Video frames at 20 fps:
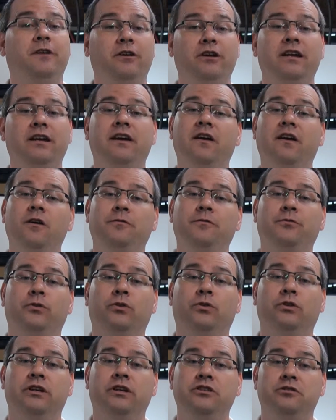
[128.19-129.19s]

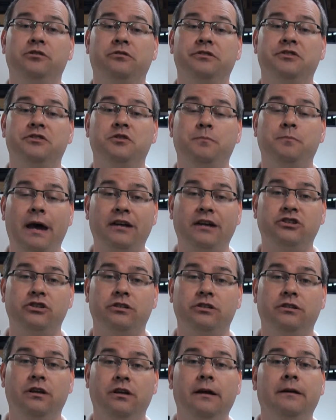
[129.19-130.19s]
careful in your
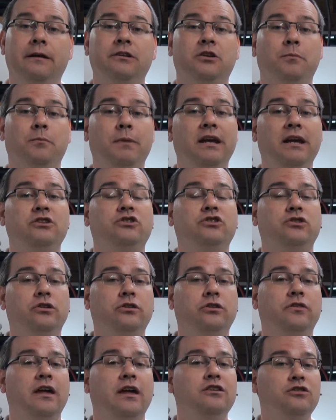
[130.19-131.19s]
inspection to make
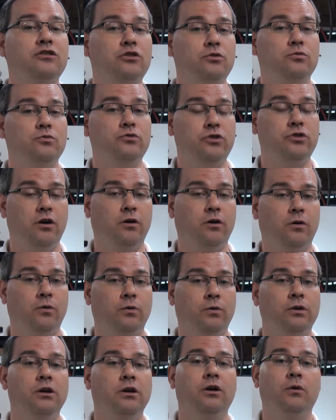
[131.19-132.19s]
sure that you
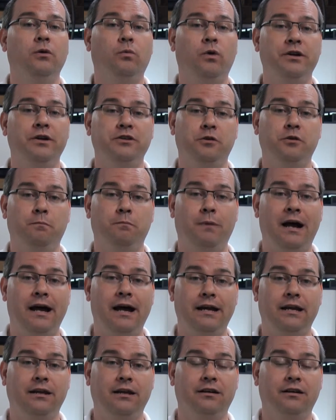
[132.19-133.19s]
know what you're
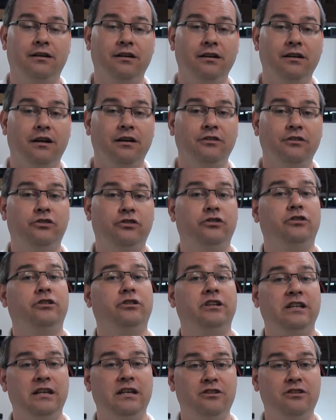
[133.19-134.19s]
buying. Do you
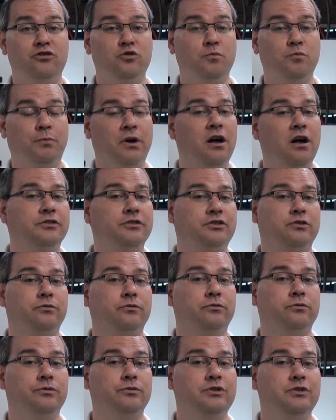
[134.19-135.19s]
need new ball
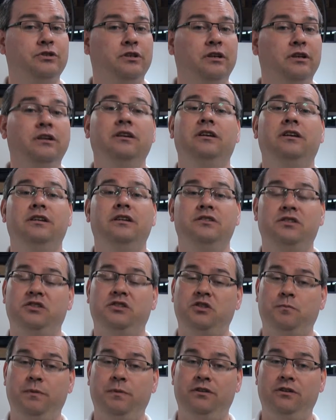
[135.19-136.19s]
screws? Is the
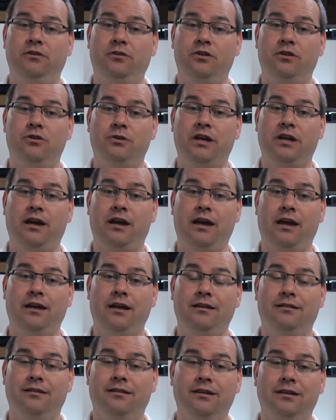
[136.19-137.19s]
spindle okay?
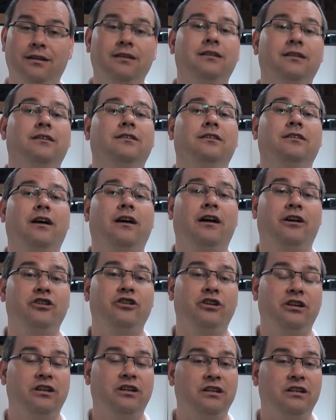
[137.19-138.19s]
Are you
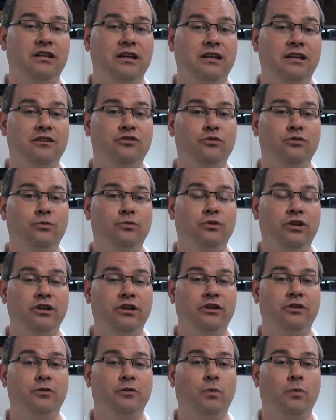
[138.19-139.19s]
going to need new
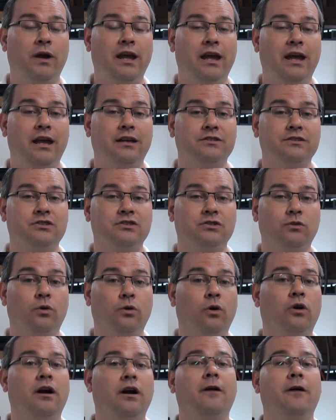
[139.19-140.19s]
linear ways,
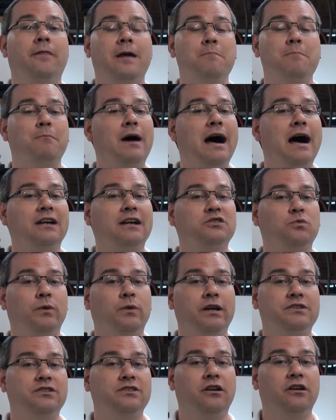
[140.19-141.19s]
or are they box
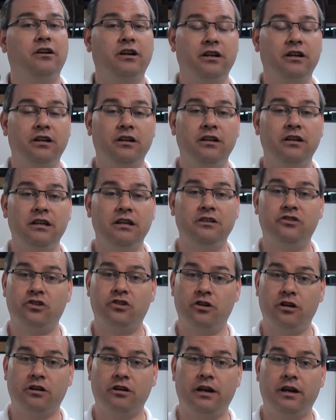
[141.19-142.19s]
ways that are going to need
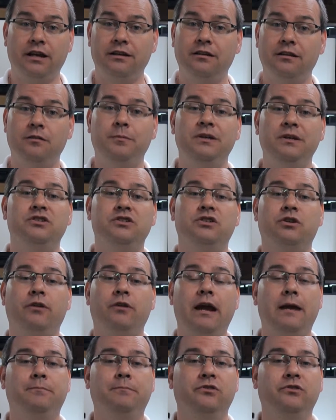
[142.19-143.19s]
Turkiting to be
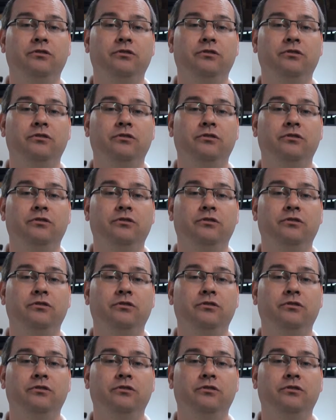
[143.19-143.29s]
scraped?